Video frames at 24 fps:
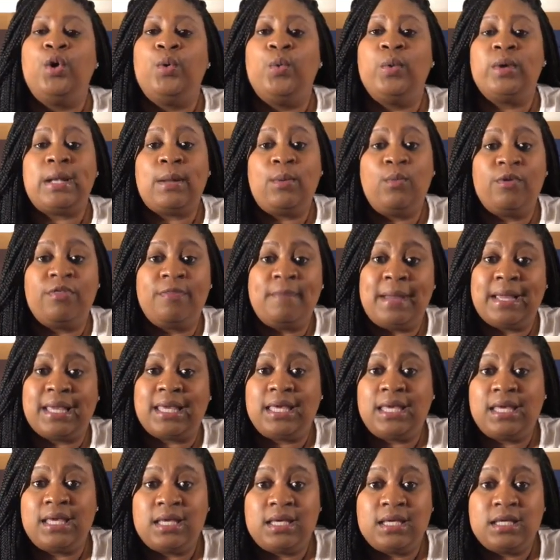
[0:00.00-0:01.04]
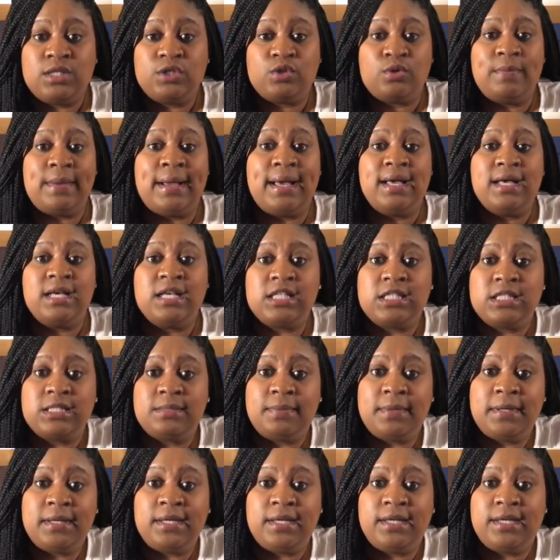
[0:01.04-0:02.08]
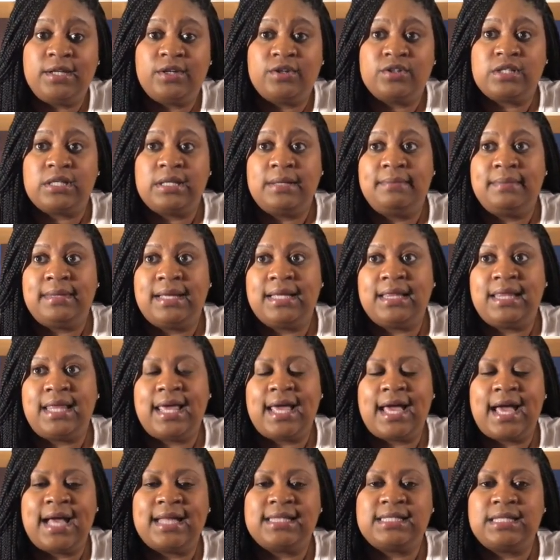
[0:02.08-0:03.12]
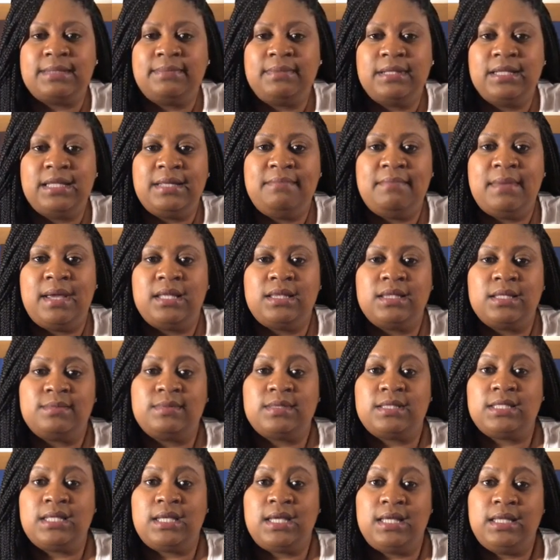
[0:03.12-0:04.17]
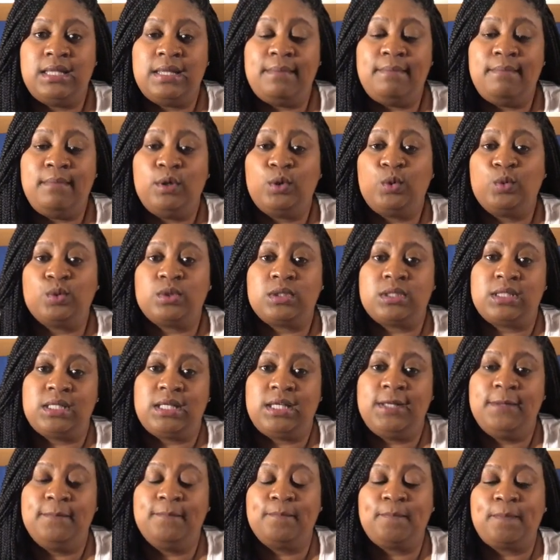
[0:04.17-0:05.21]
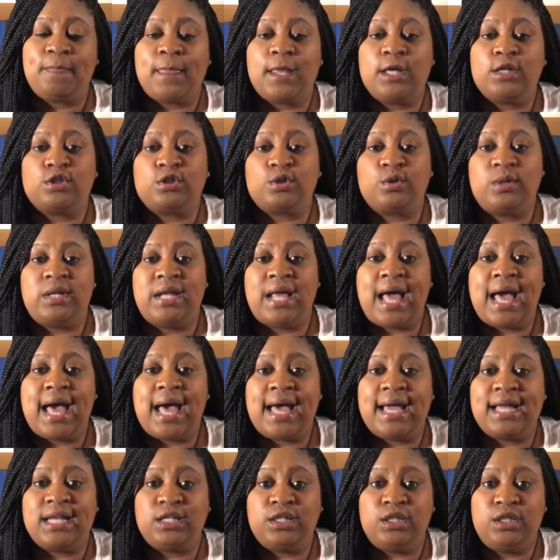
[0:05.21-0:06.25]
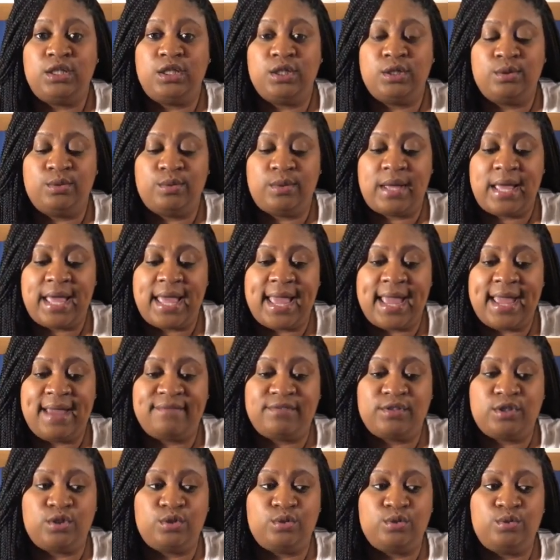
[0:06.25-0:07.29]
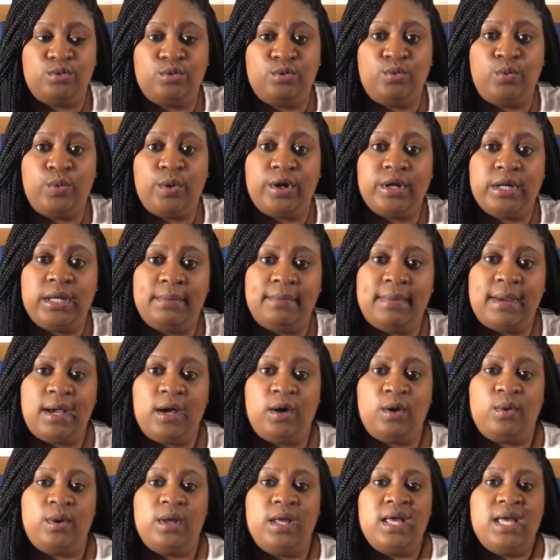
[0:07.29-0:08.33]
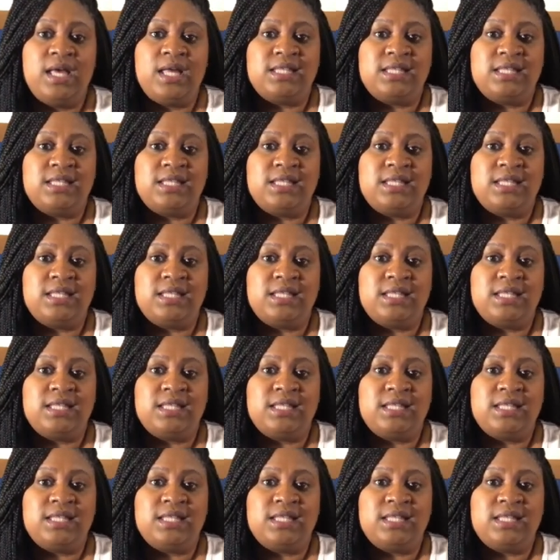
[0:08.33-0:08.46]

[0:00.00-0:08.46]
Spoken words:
When I'm with my kids or my husband or something like that, I typically make them sit in the middle seat so that I don't have to worry about